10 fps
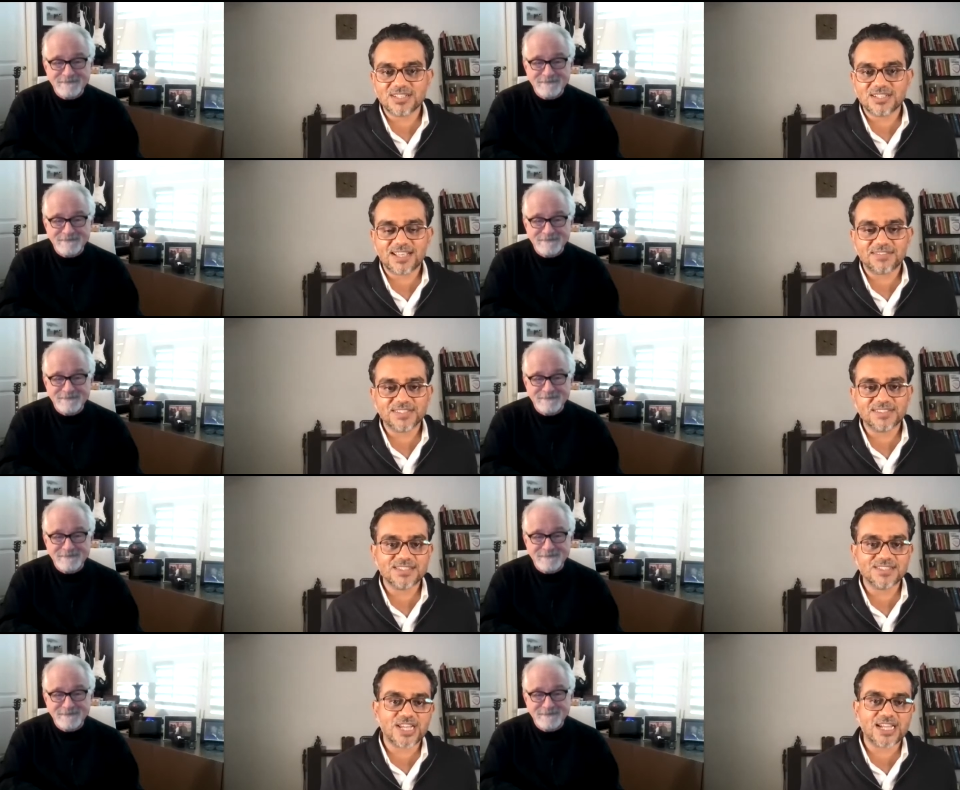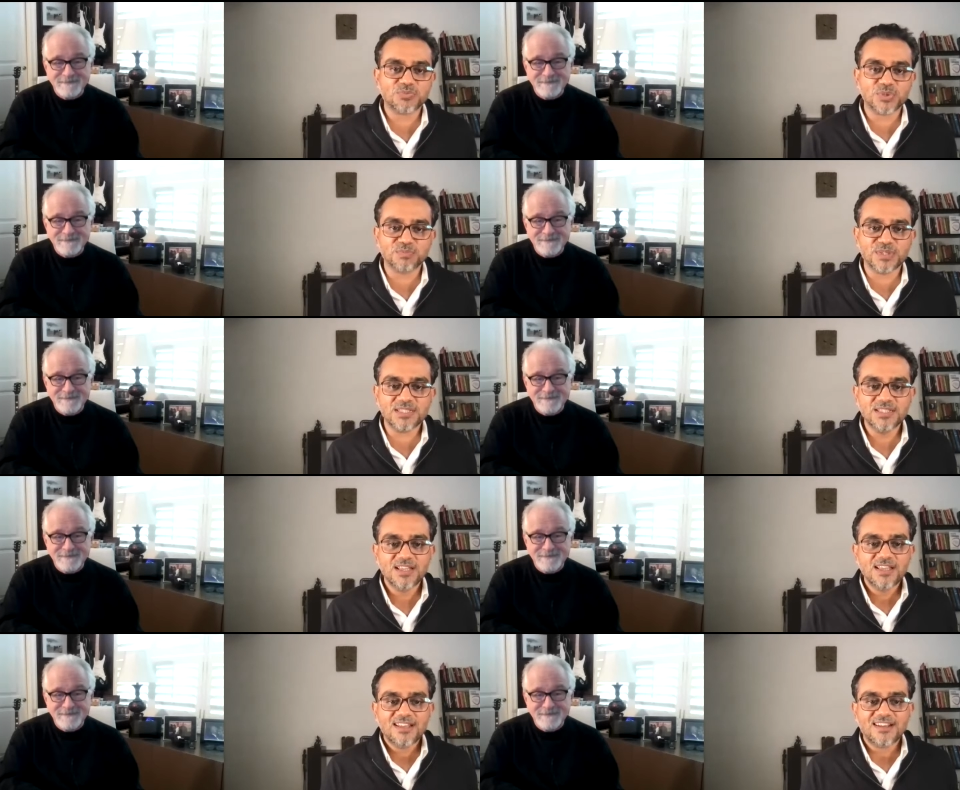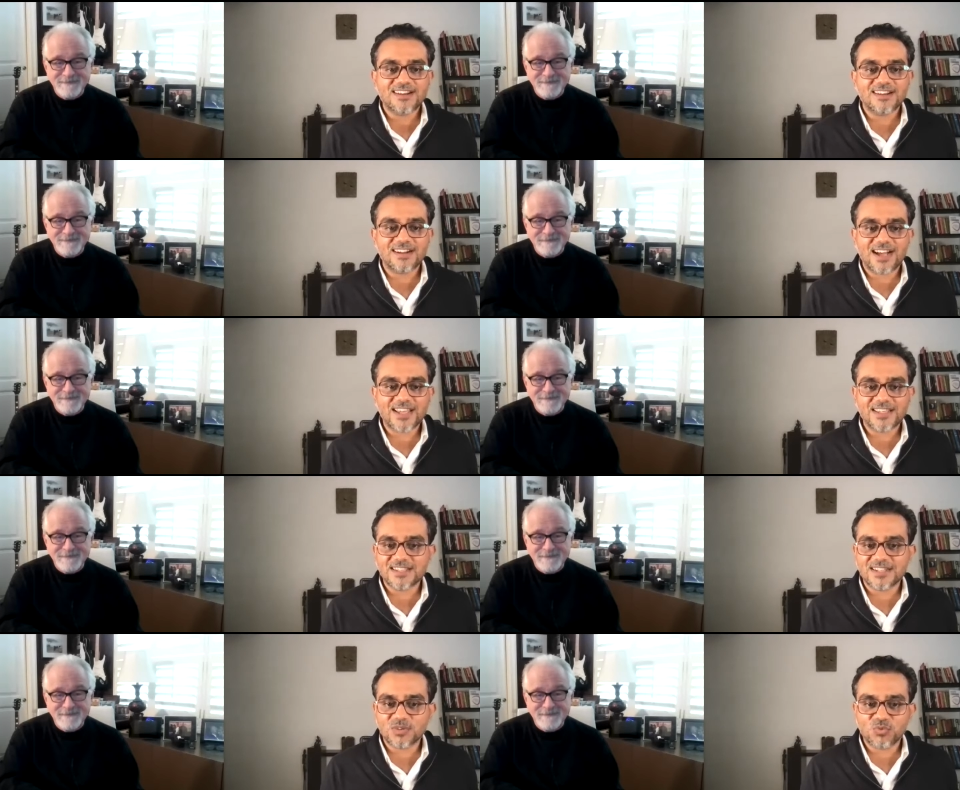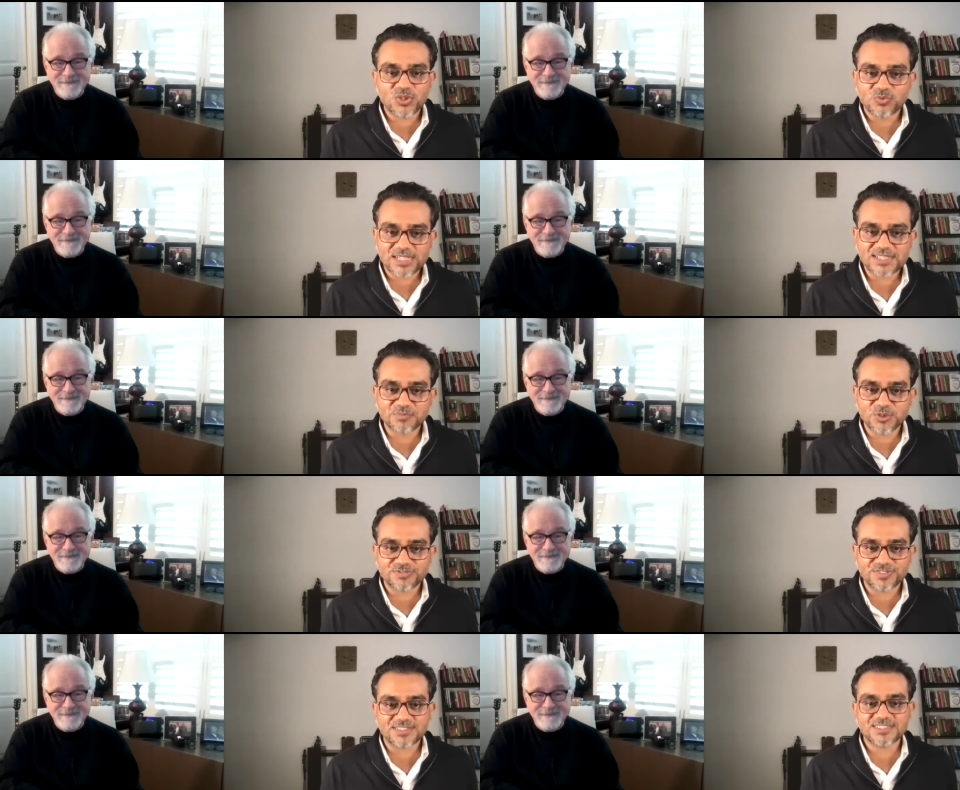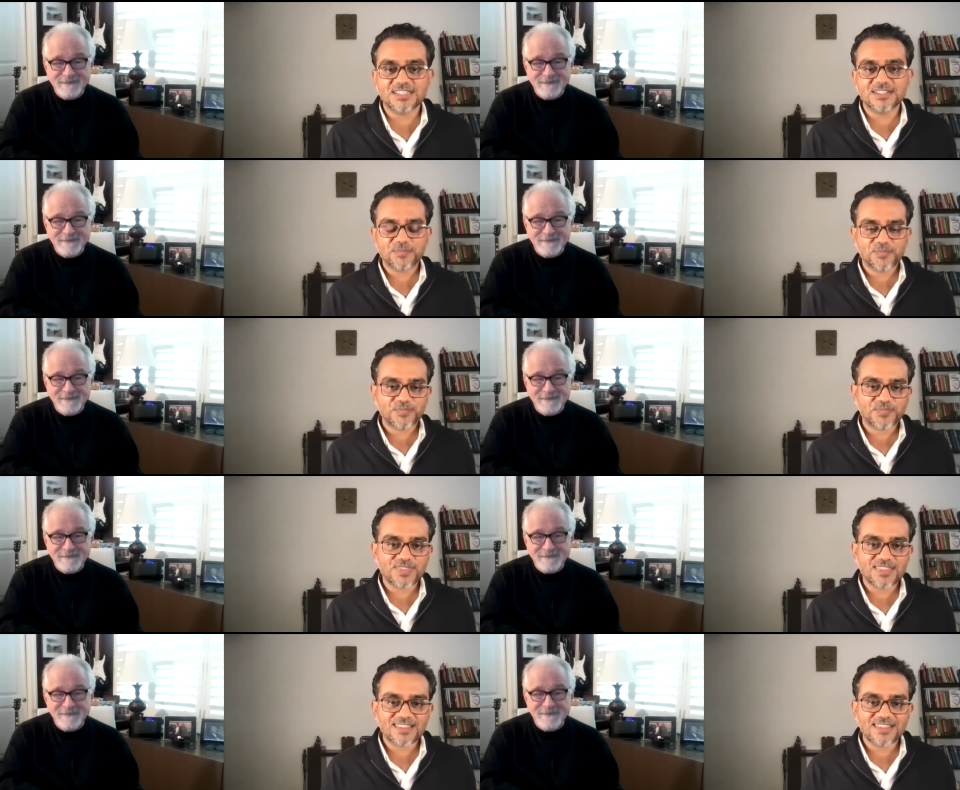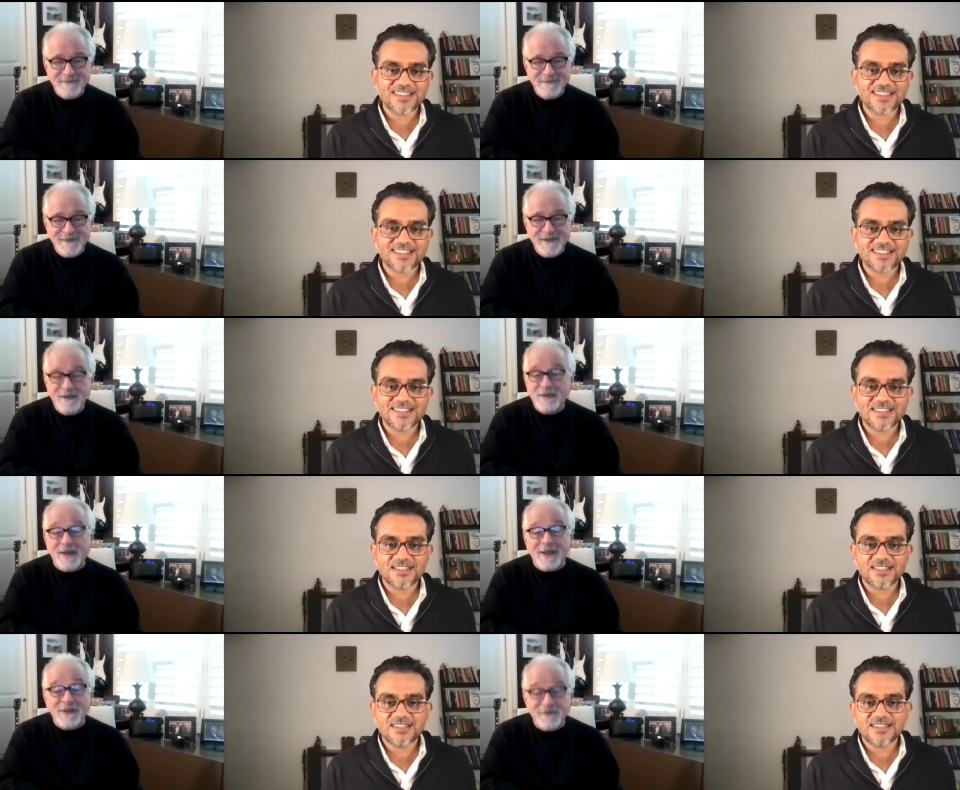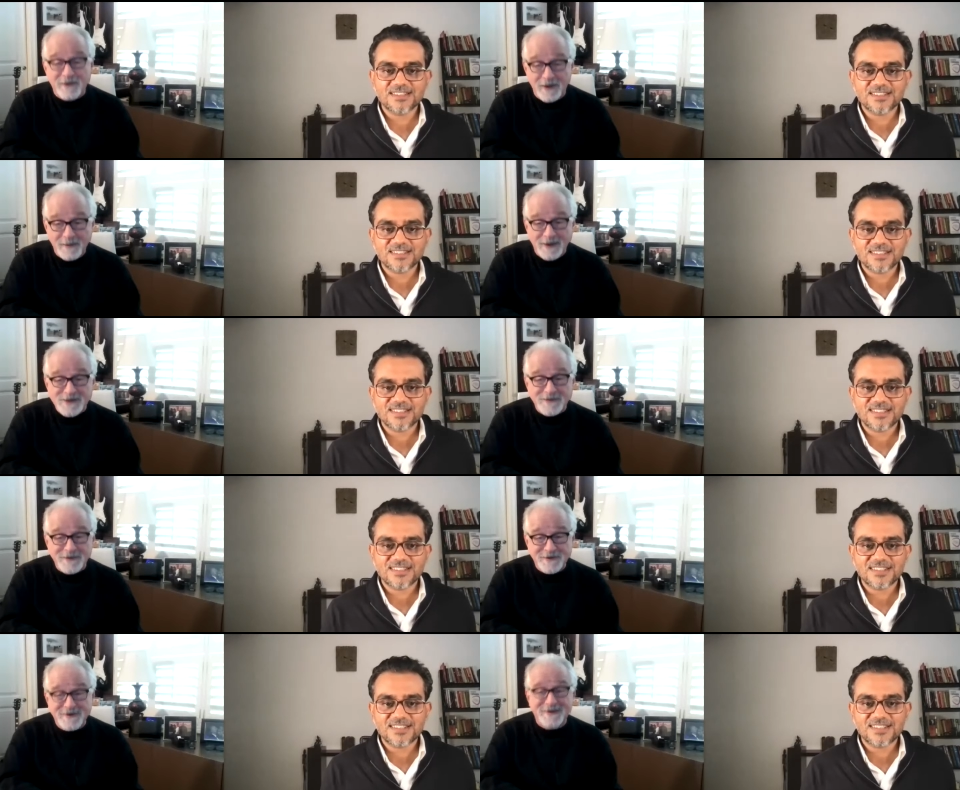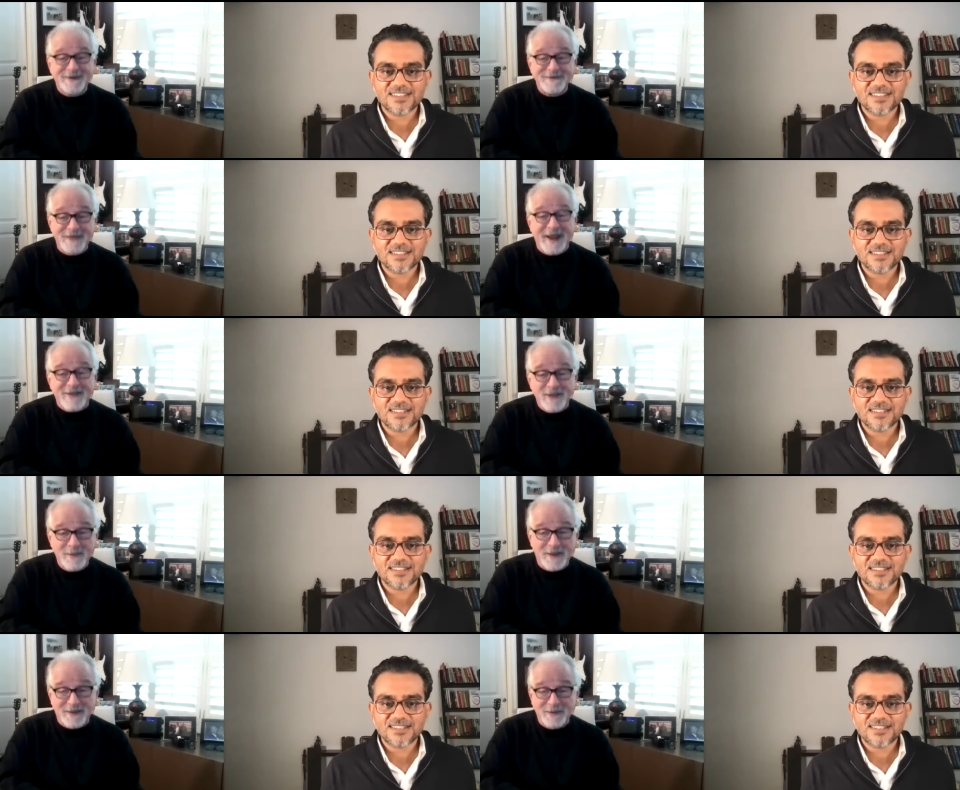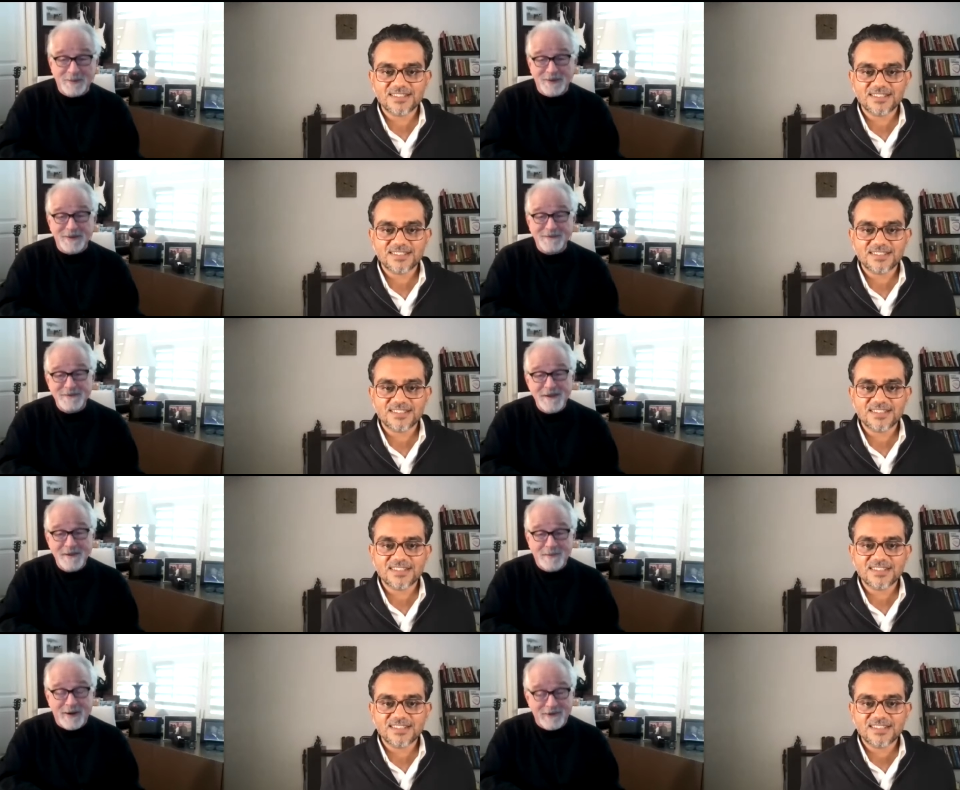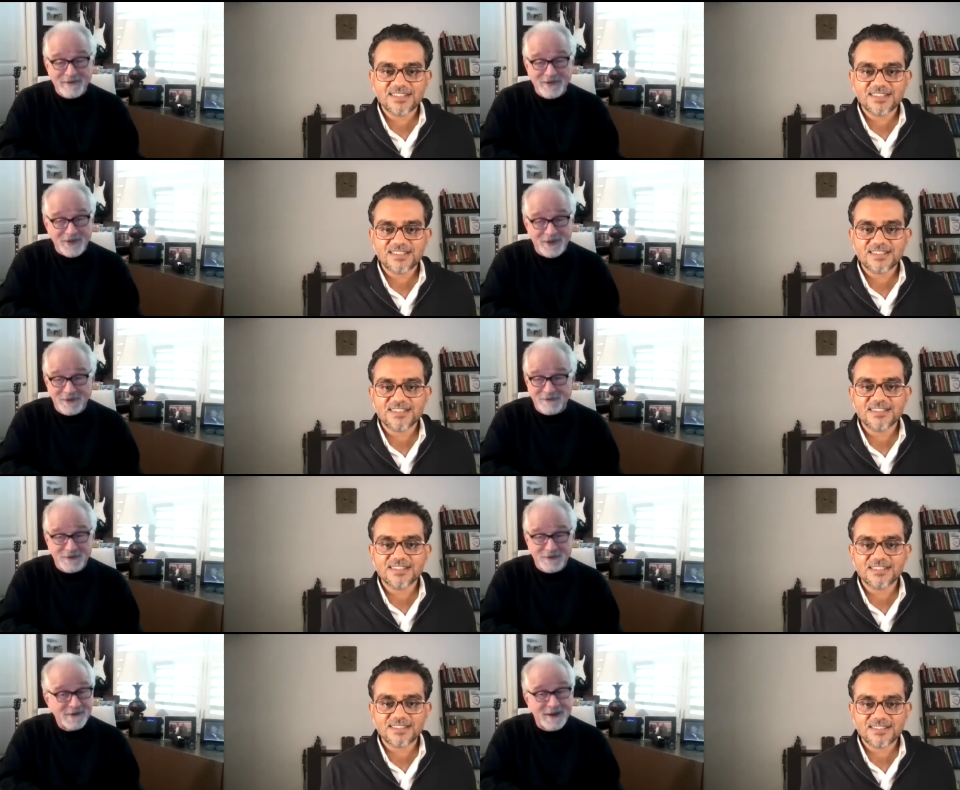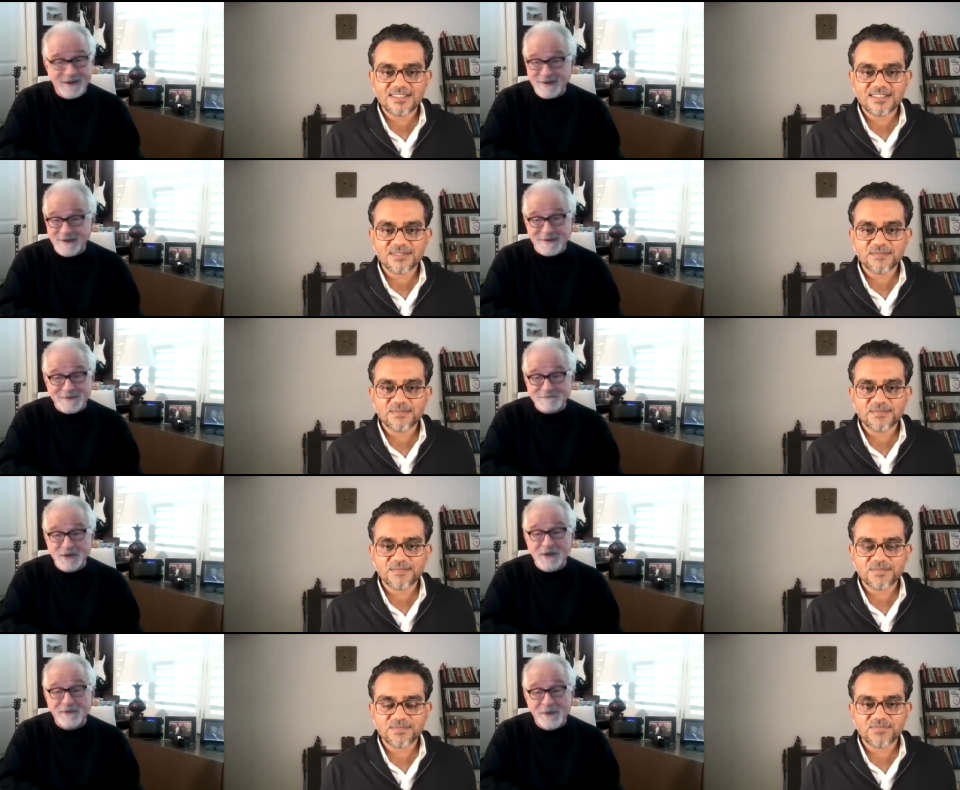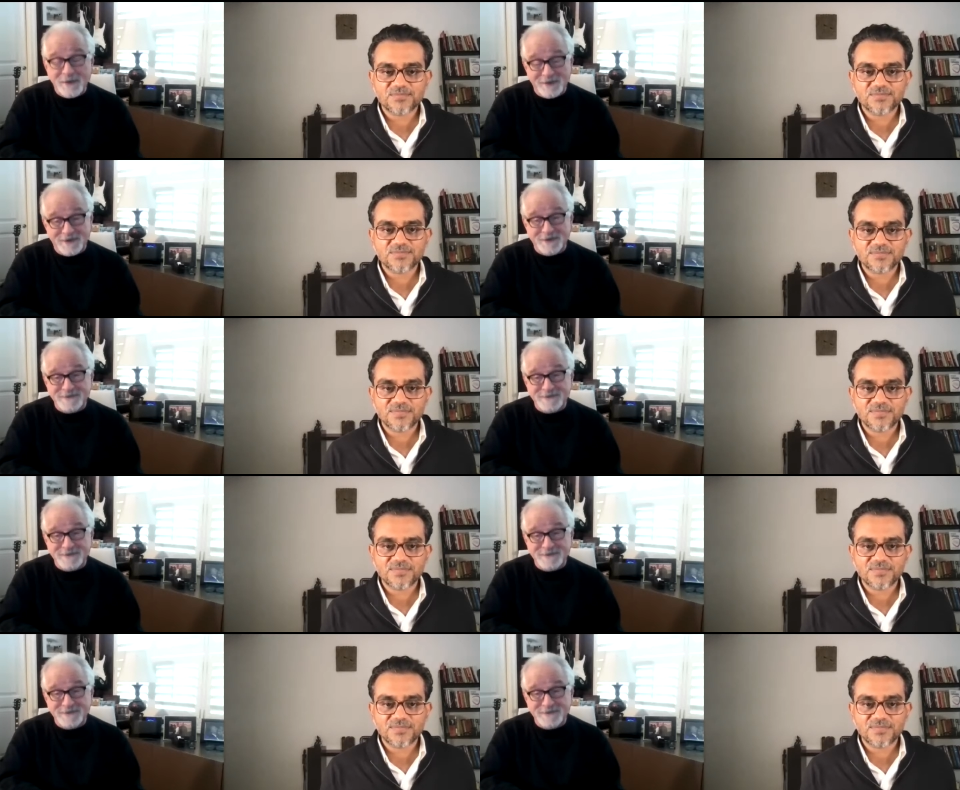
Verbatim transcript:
Speaker 1: and having this chat with me. Uh, I uh, want to welcome you first.
Speaker 2: Thank you very much for uh, asking me to be part of this interview. I uh, look forward to it.